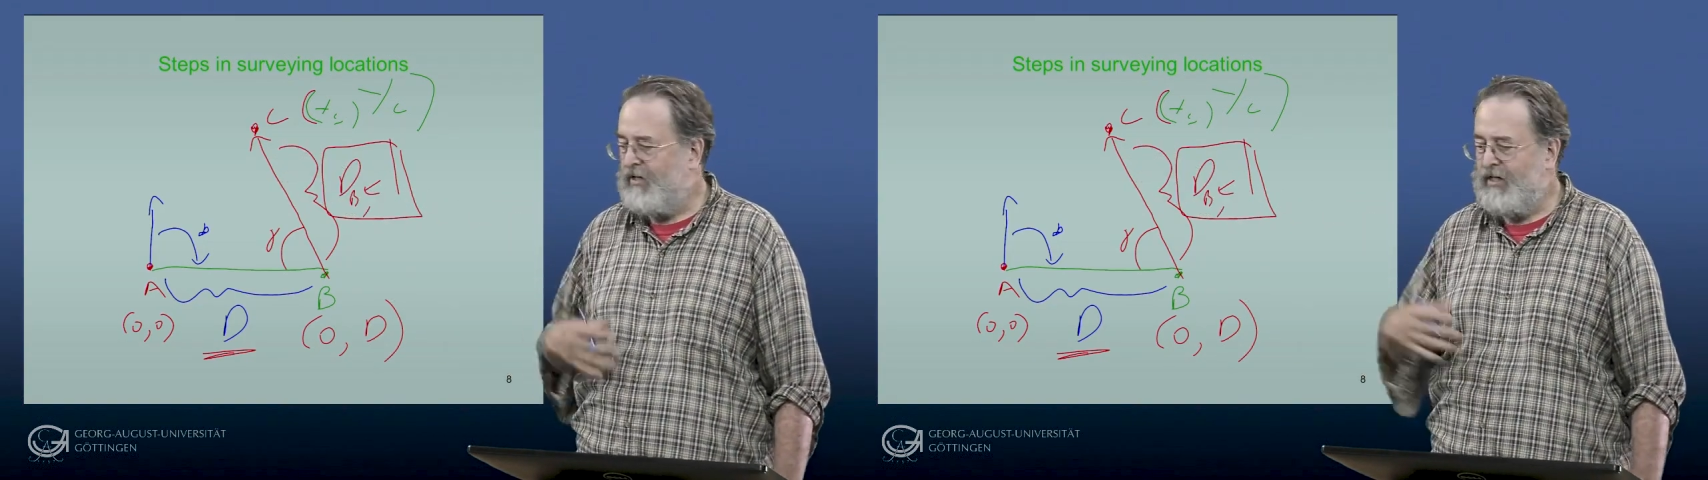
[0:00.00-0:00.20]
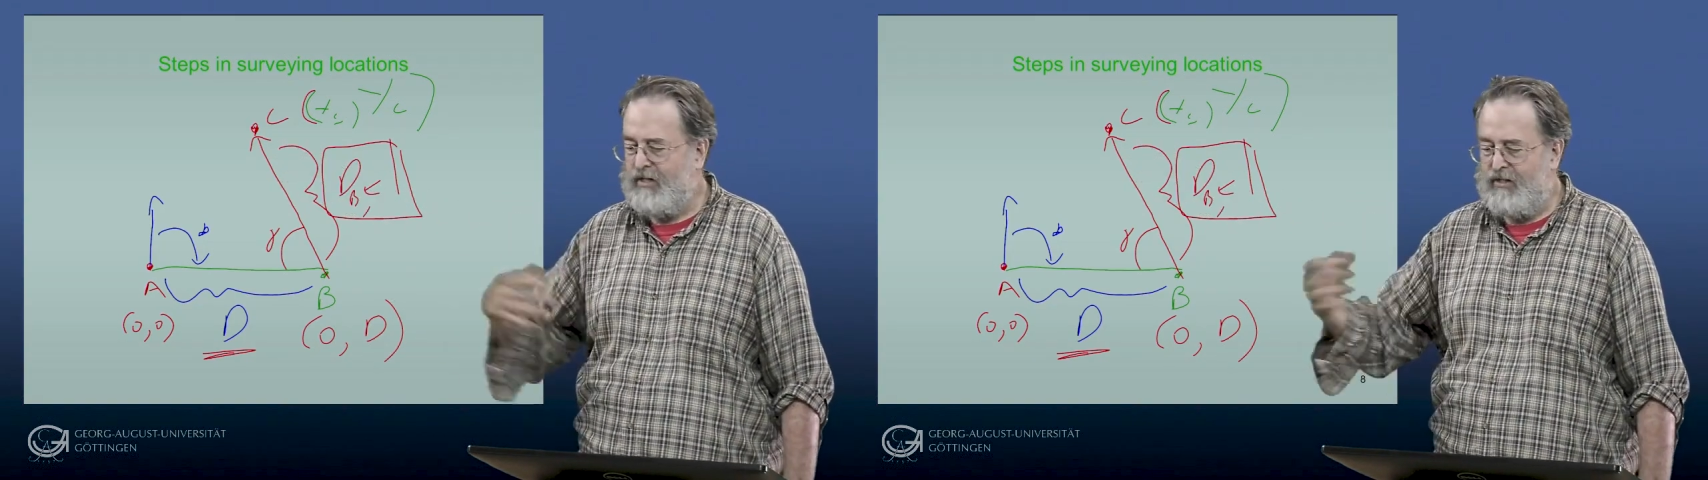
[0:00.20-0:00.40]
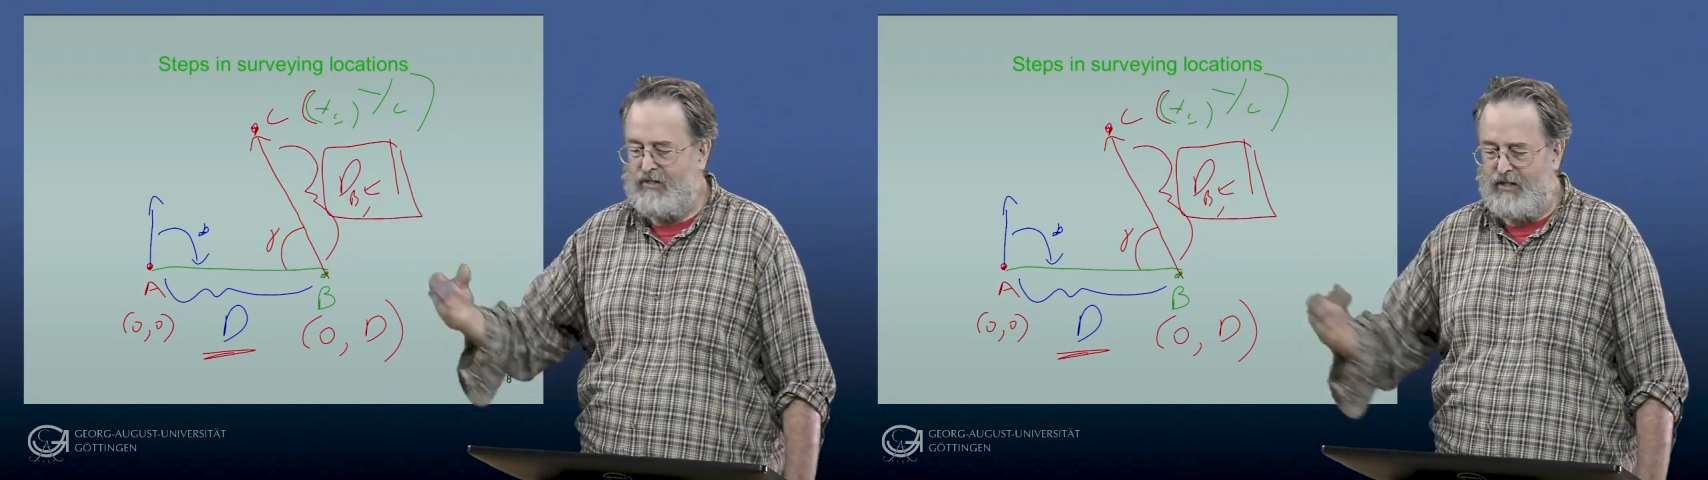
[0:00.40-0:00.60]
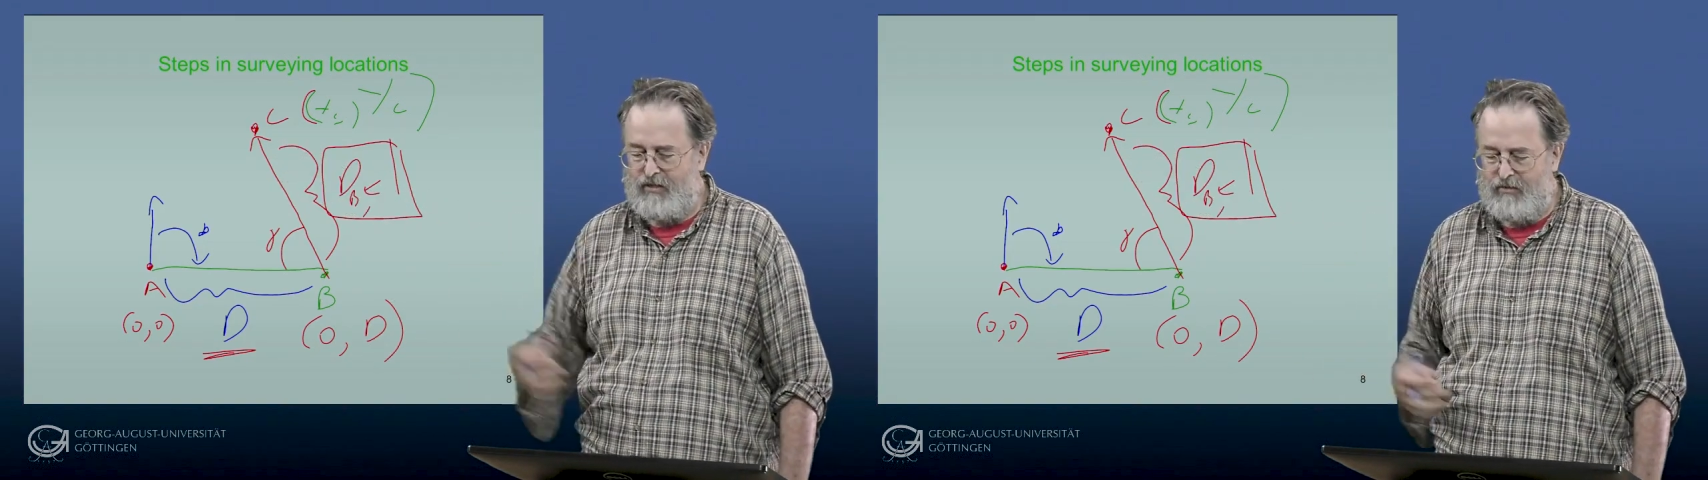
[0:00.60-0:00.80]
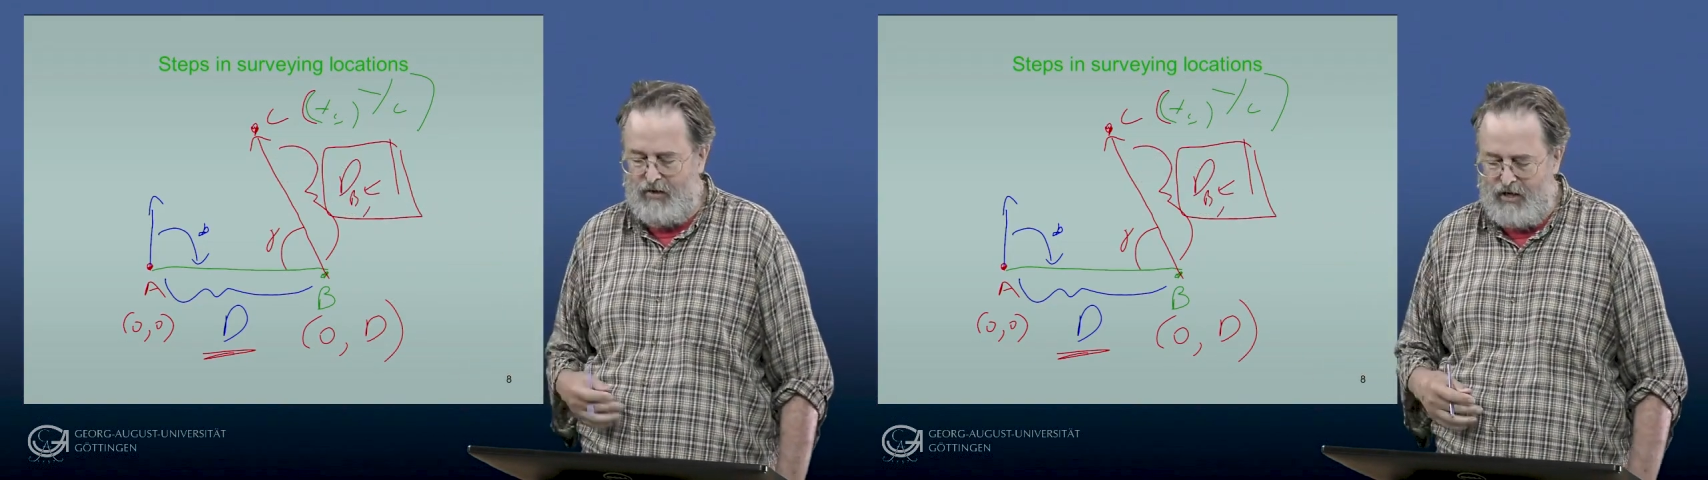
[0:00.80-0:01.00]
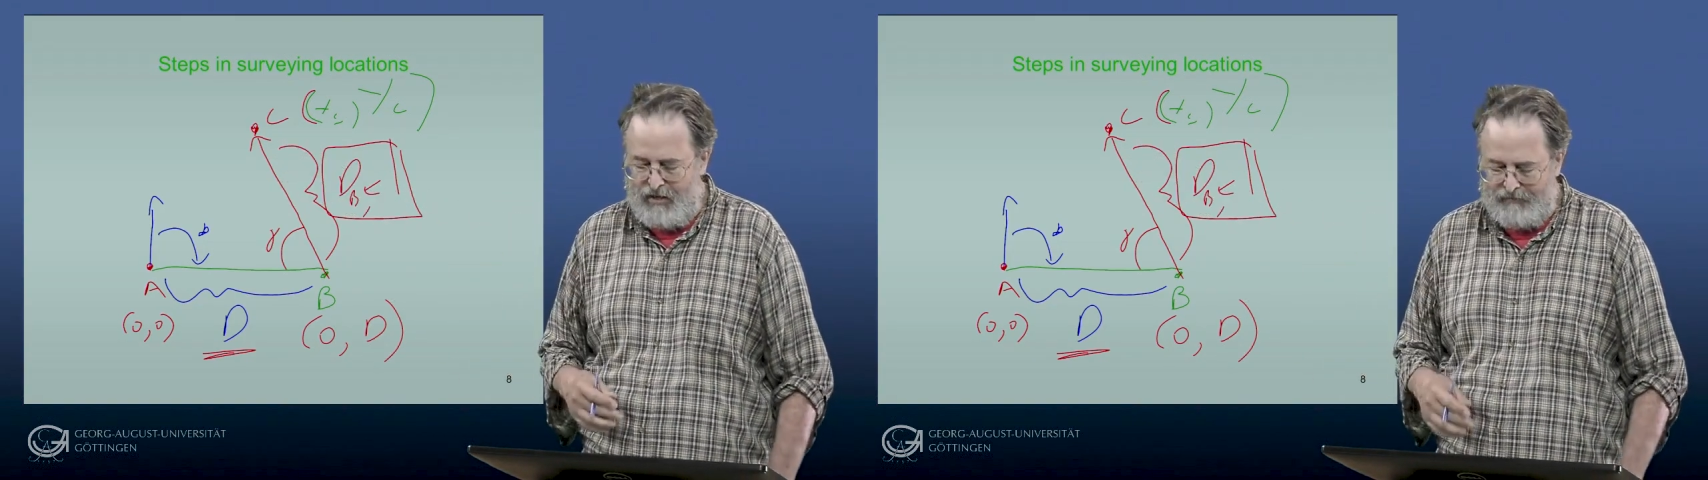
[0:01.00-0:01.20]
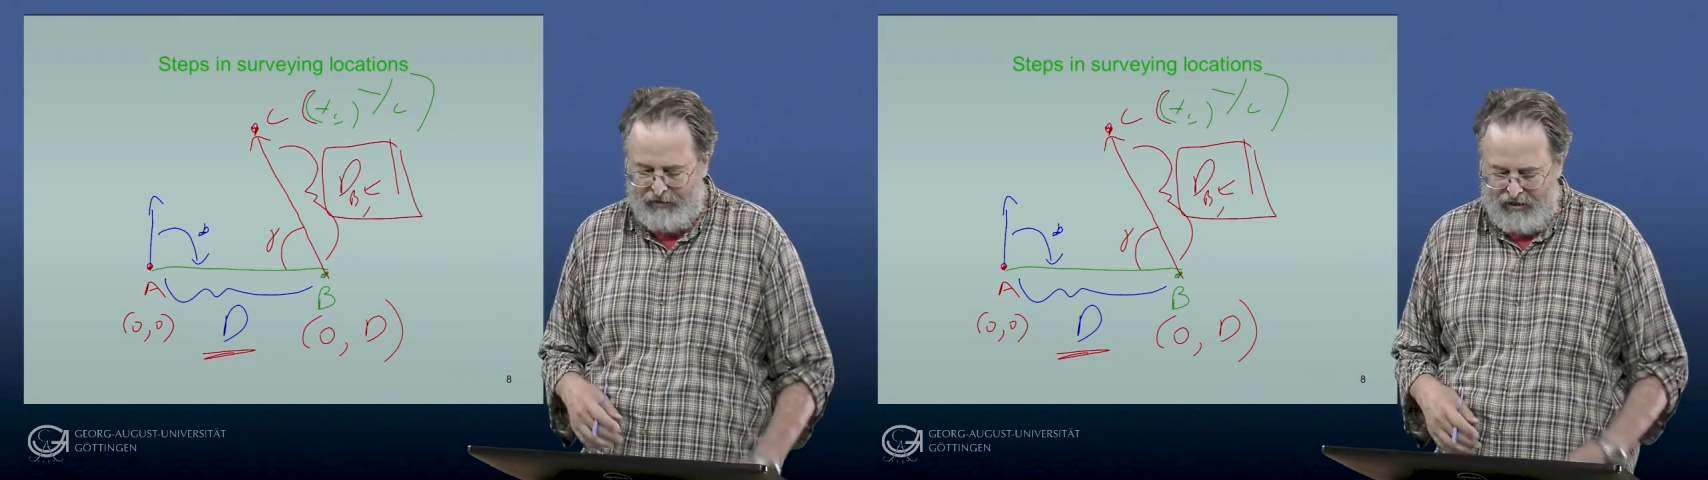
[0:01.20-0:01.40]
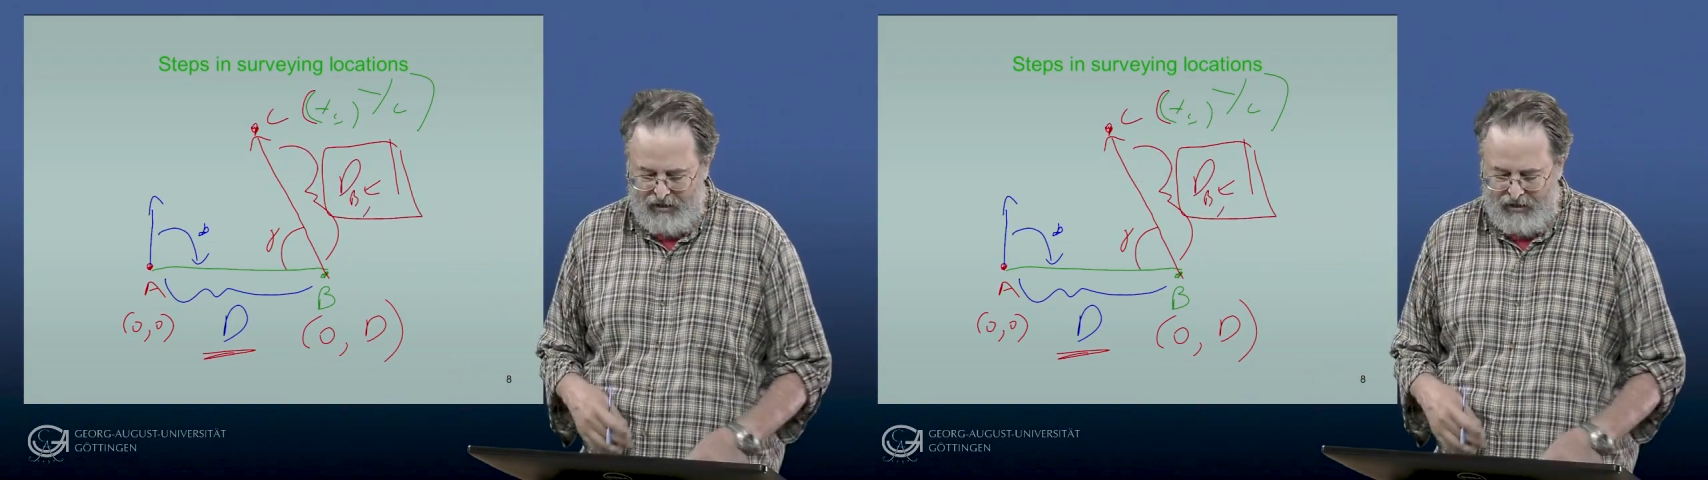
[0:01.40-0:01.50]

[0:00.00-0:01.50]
and continue on.